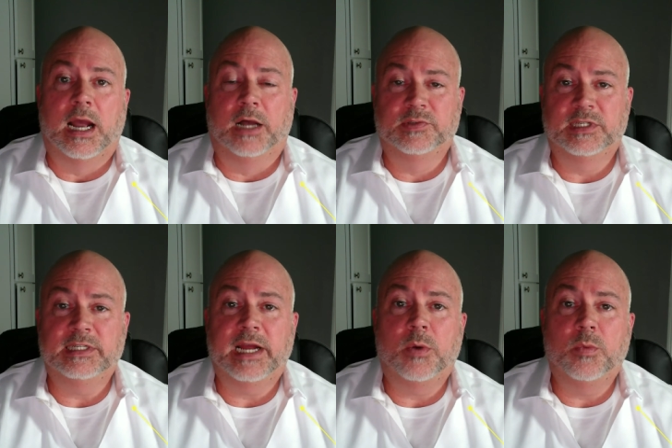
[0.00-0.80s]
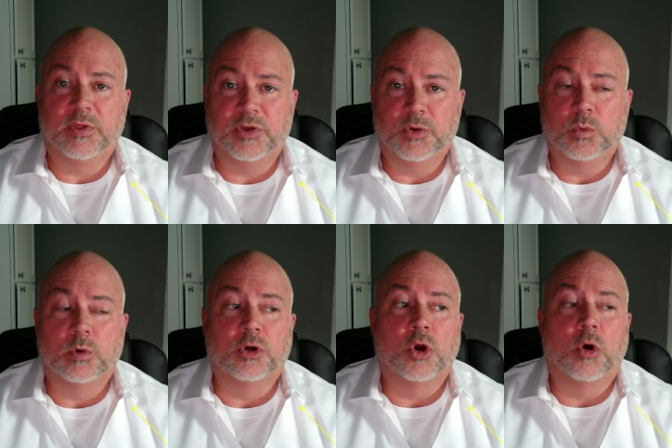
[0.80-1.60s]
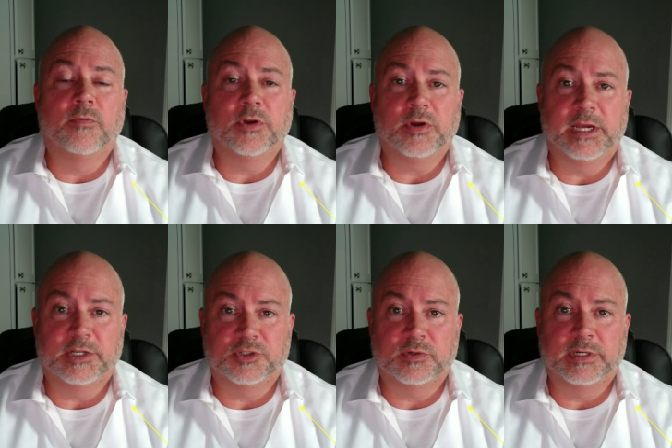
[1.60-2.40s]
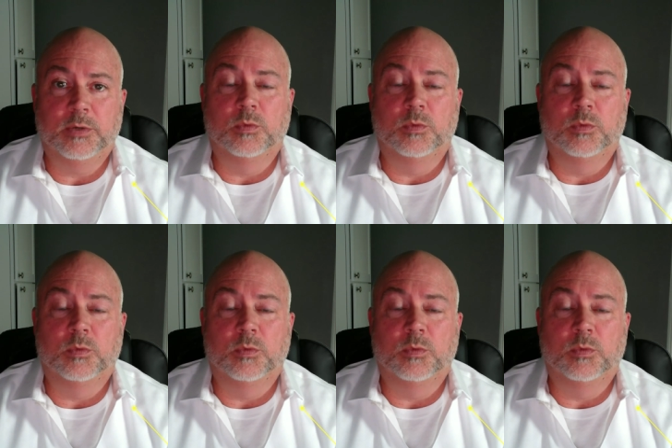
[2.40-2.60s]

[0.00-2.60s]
I'll sit down with you. We'll go over your history.